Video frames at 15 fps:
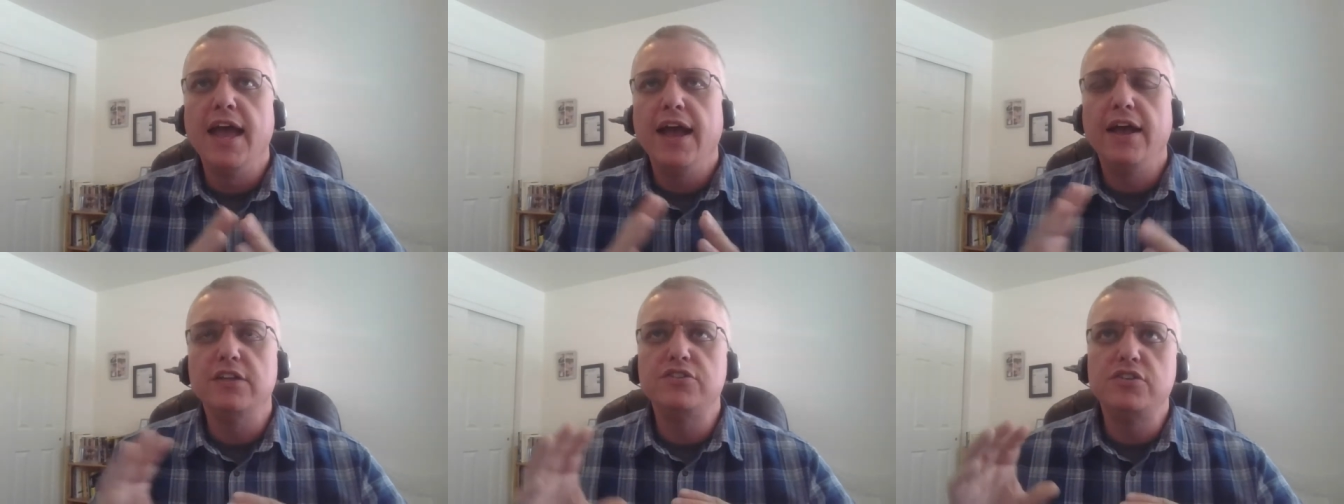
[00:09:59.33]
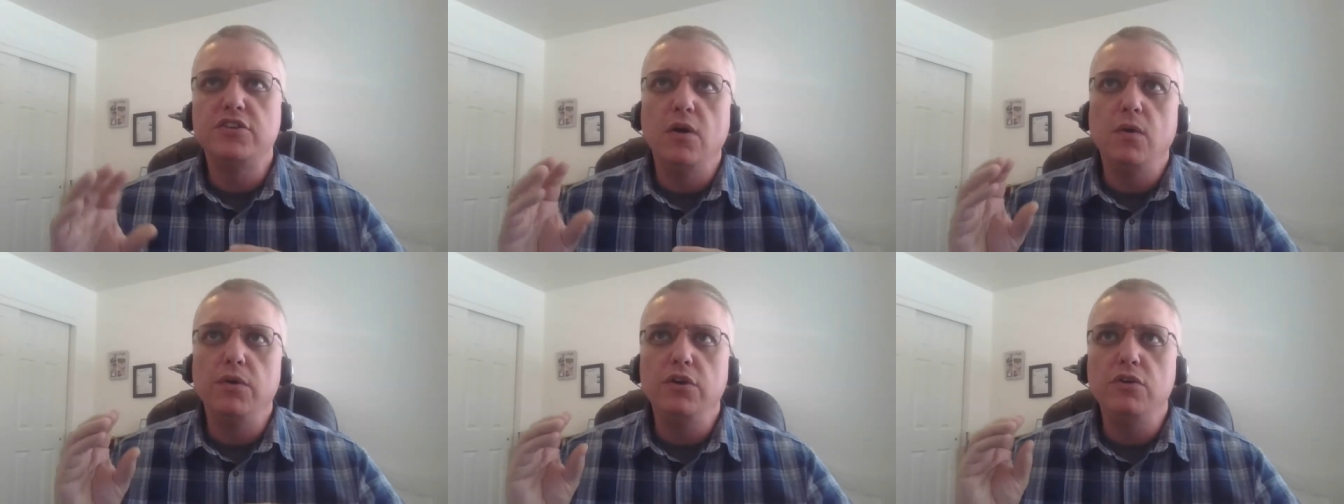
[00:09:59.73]
And
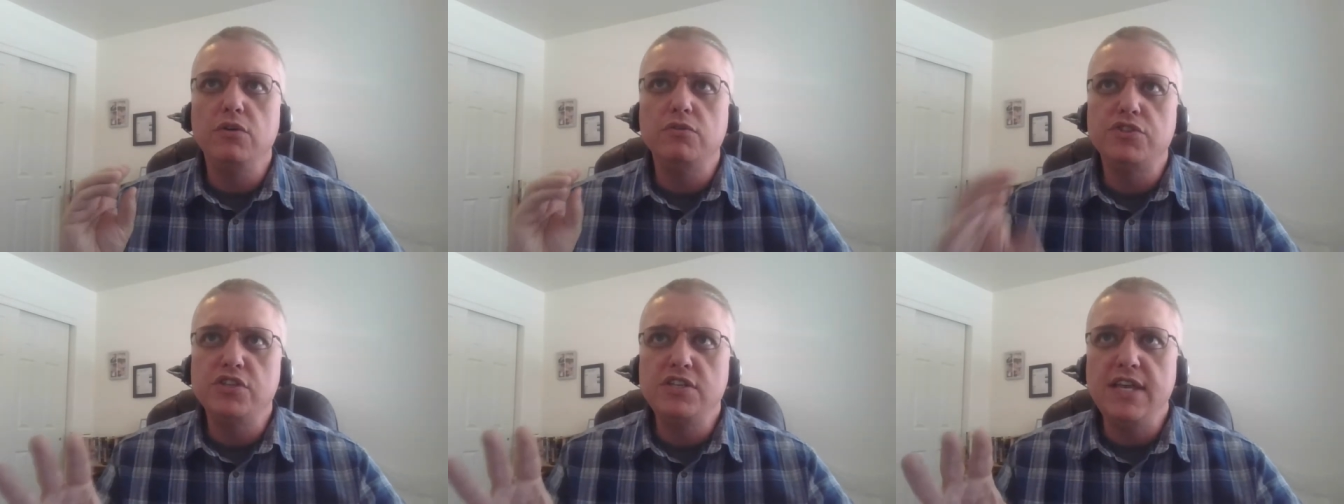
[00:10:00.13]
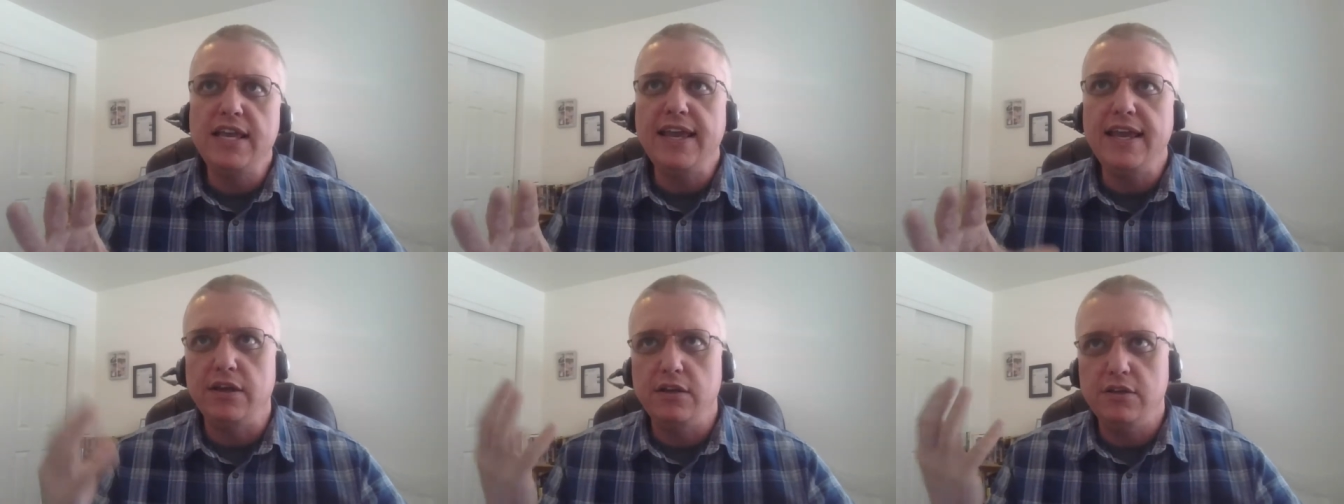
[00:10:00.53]
so you
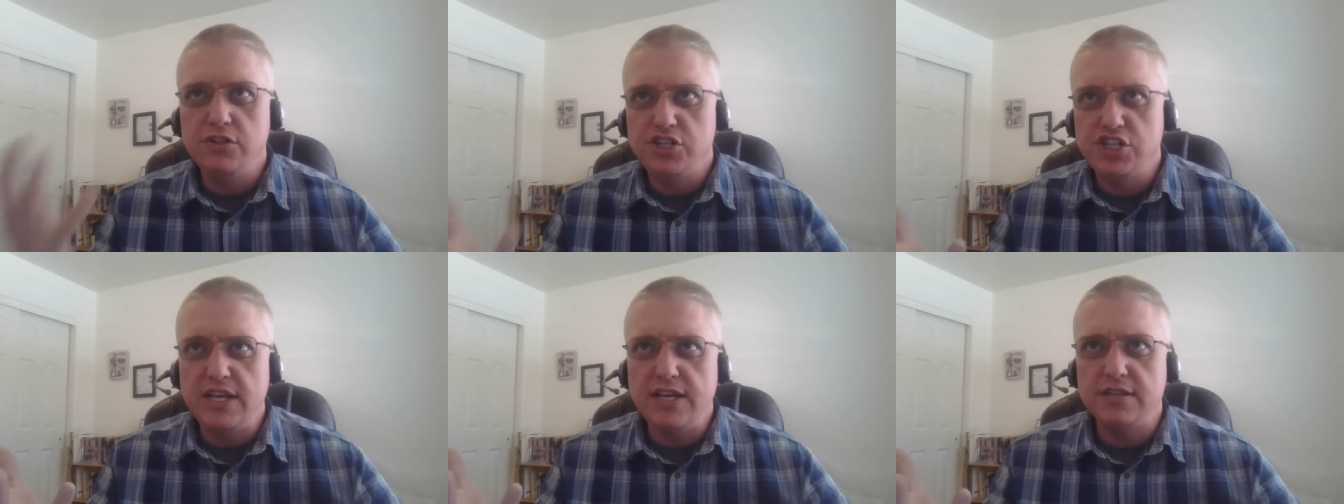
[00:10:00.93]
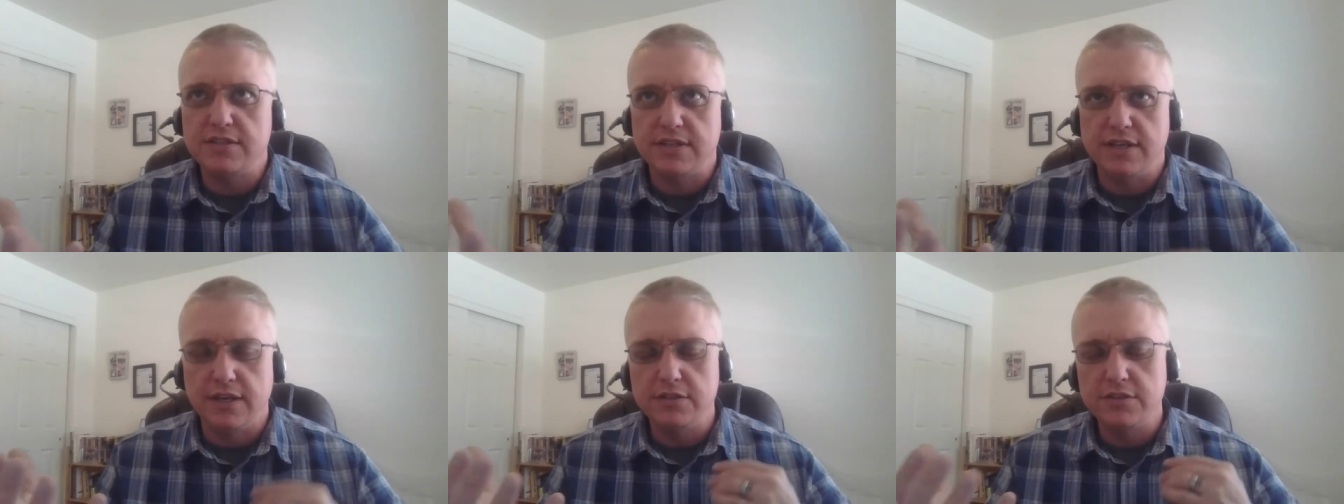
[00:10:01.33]
see
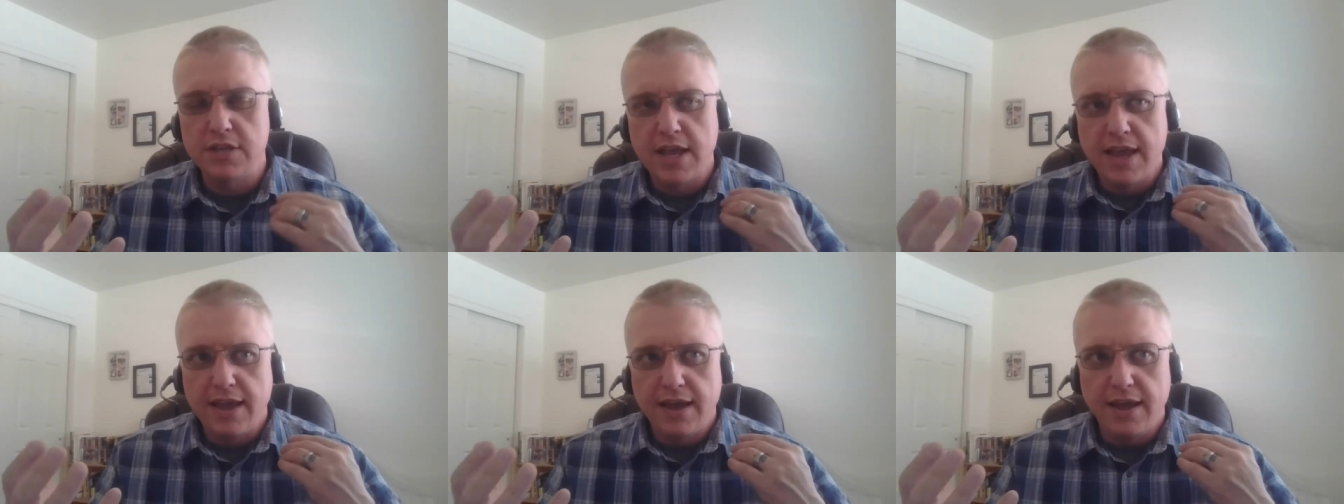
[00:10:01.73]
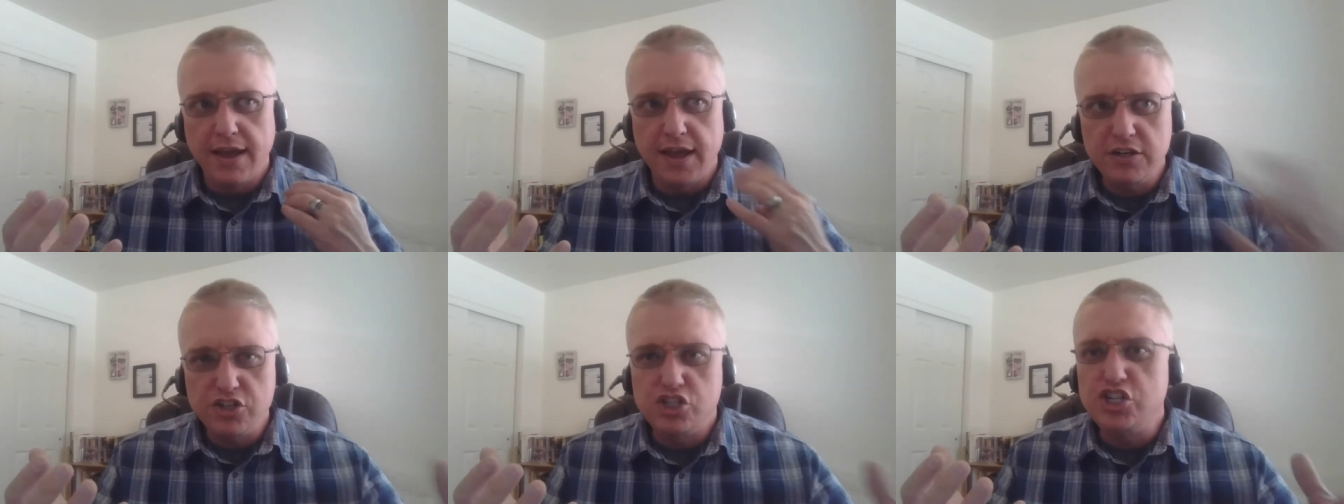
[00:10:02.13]
Jesus
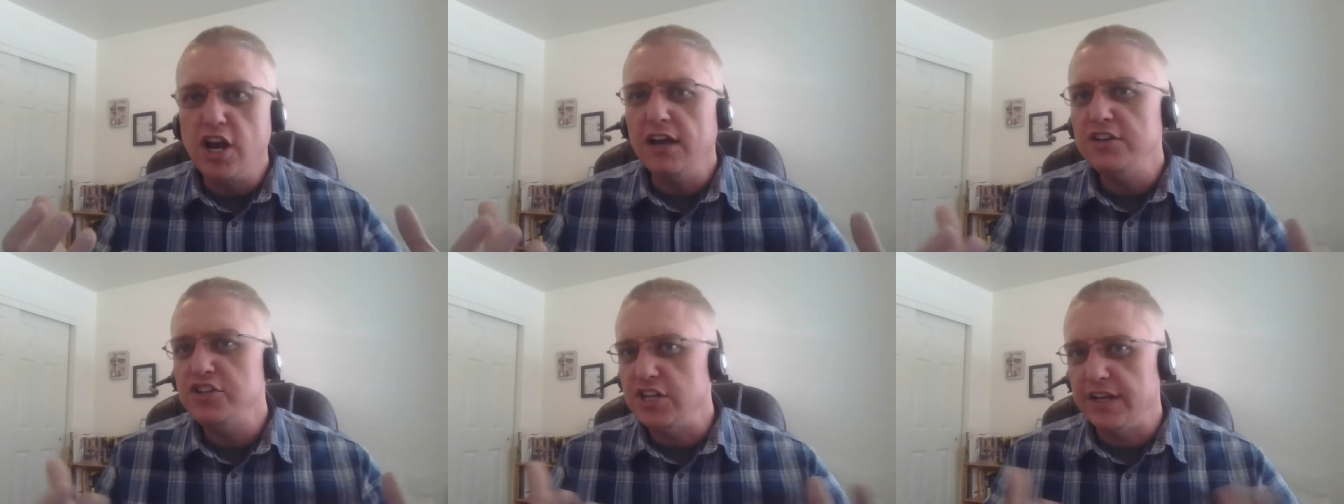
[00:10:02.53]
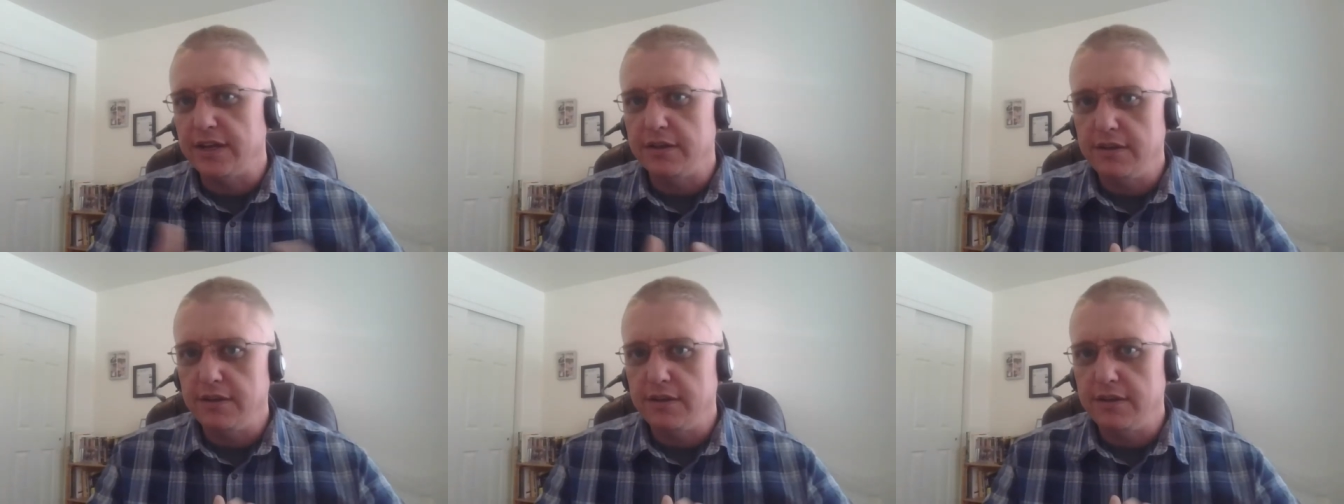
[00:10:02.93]
uh, judging